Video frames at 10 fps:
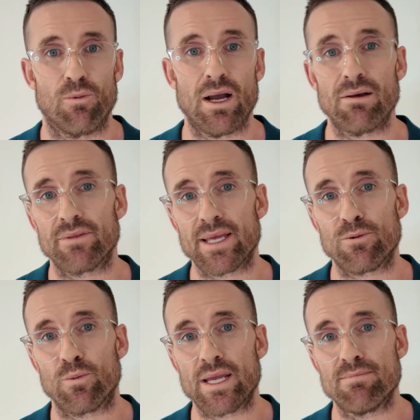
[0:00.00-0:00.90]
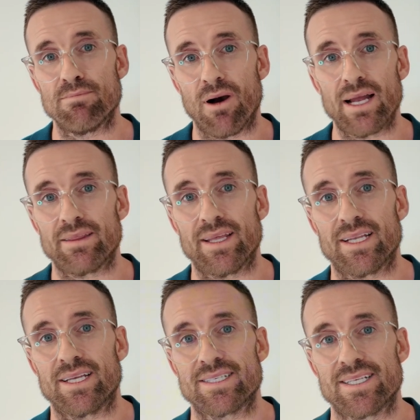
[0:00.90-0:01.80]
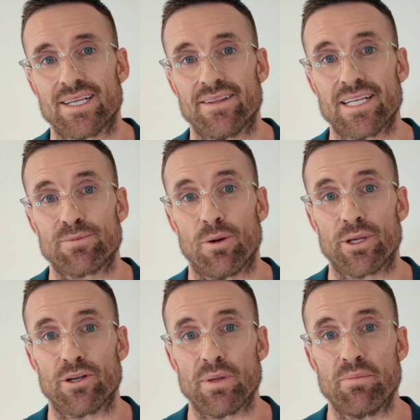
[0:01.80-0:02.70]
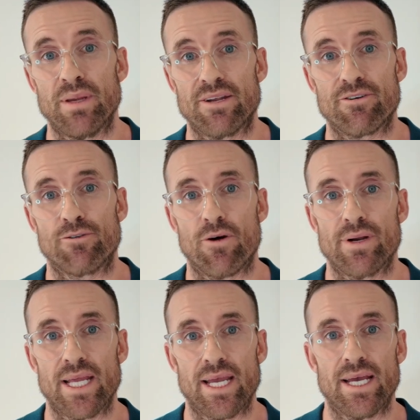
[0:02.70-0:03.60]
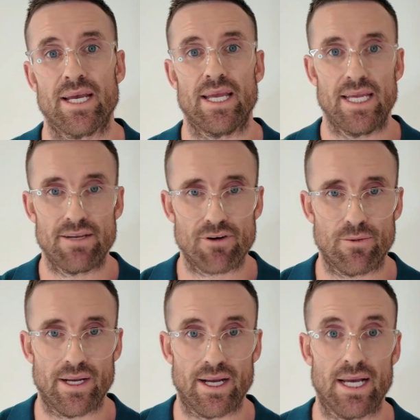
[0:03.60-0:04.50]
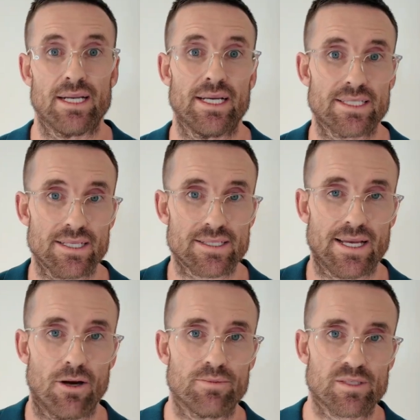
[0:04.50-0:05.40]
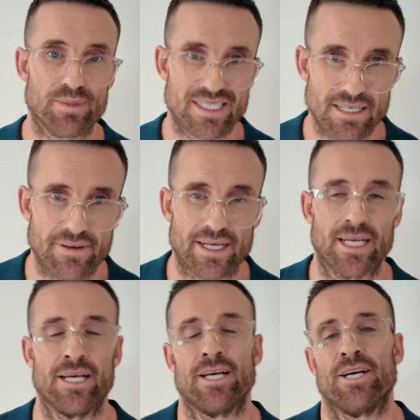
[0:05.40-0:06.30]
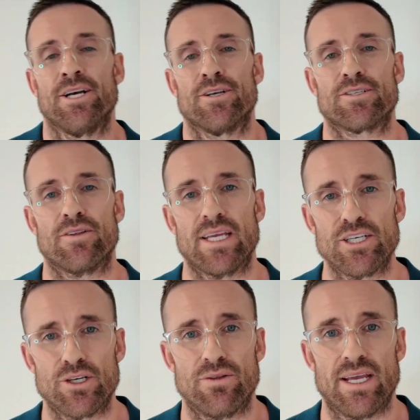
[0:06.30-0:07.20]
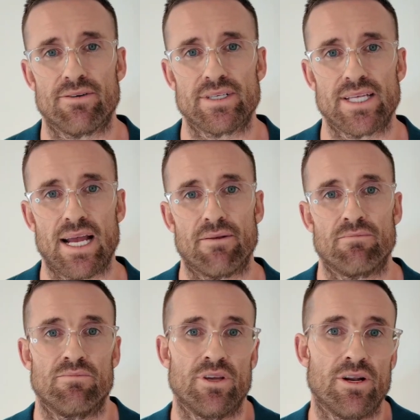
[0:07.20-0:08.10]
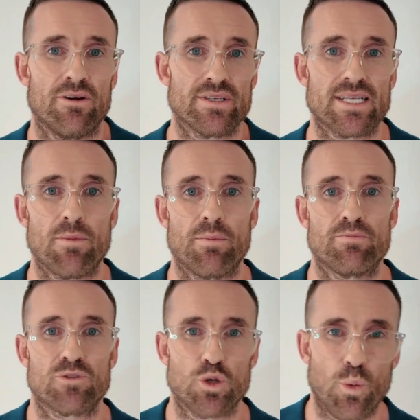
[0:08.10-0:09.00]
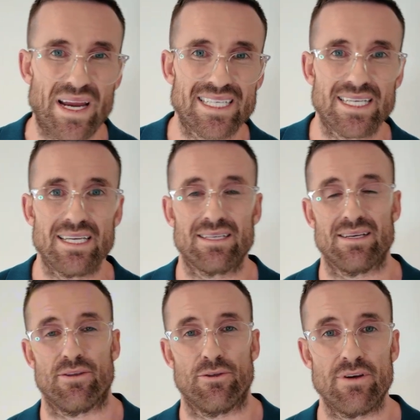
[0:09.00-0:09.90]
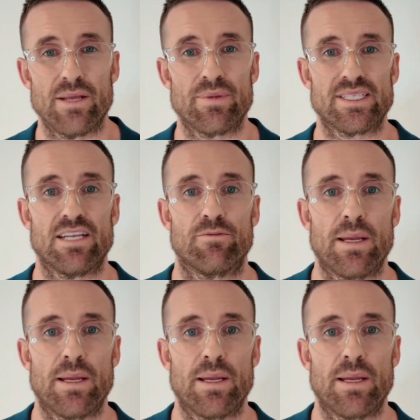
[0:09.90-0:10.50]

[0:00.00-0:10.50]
well, then we might then consider that it's probably going to be better at growing hair everywhere, unless it's scalp specific. So the issue there is that, you know, some 20 to 30% of